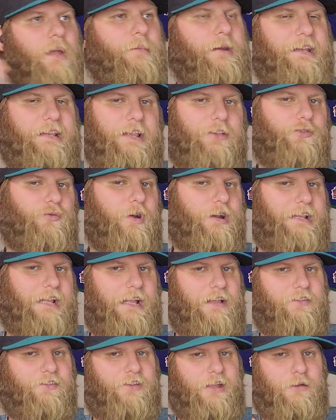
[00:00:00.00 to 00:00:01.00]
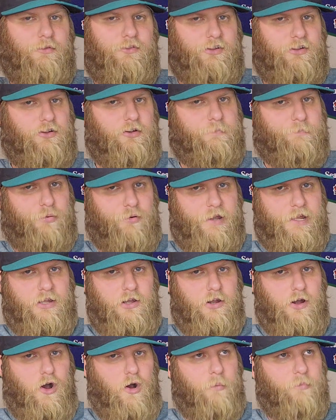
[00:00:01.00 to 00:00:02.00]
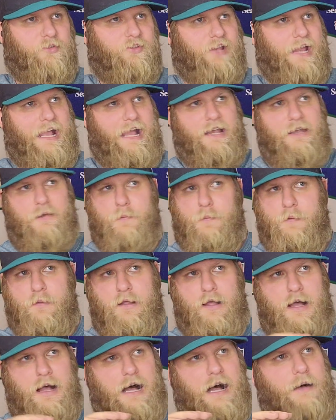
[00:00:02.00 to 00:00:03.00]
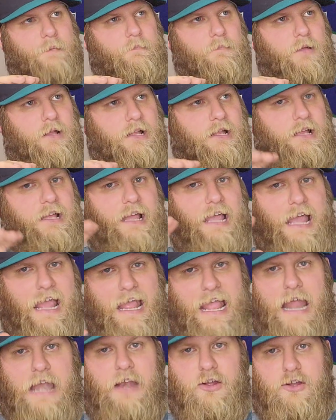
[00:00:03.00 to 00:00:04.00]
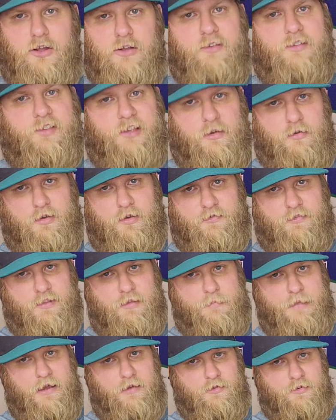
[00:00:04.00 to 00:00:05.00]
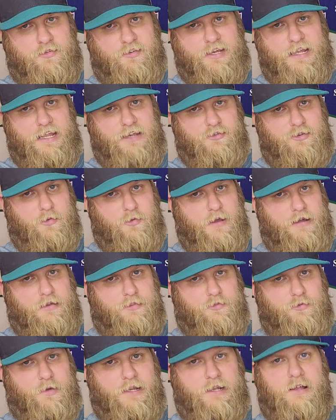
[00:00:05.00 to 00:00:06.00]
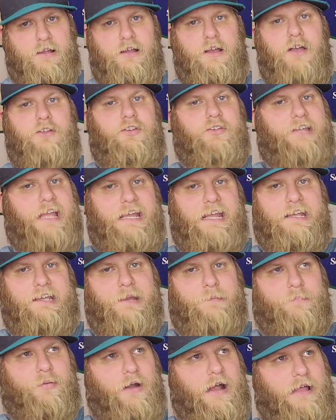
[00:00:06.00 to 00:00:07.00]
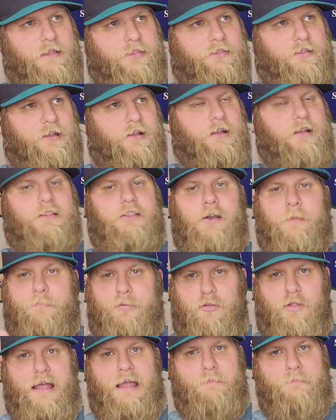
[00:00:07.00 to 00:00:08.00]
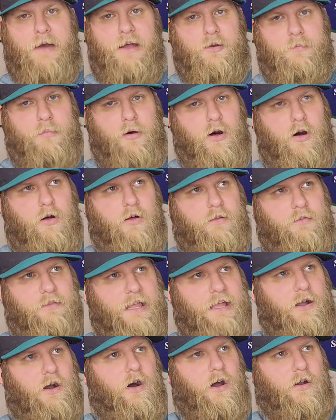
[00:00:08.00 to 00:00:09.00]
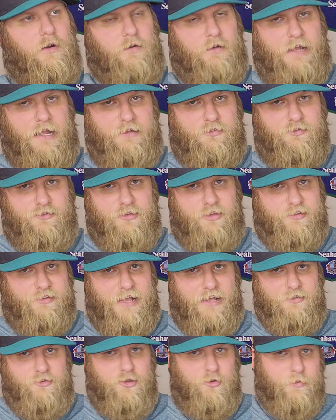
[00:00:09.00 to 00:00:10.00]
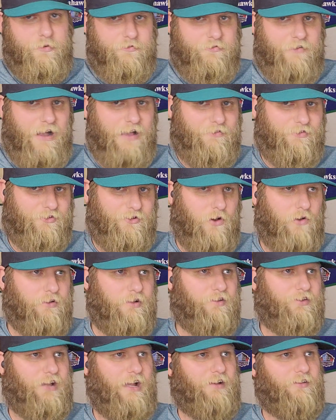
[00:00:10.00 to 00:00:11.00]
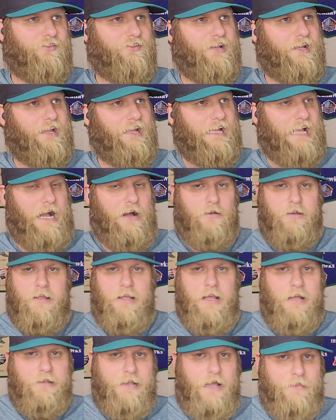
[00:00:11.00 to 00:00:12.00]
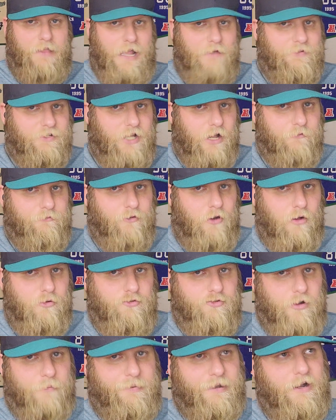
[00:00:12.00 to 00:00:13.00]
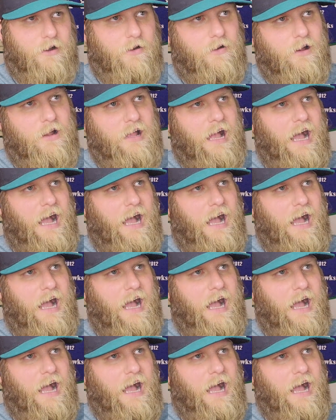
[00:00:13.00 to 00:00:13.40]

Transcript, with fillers: But it is what it is. It was a good, pretty good homestand um, and a good series for the Mariners to get two out of three. So take a deep breath. They're playing better ball. They are. It's just that two and five start that's kind of sticking out. Now they have a tough road trip here.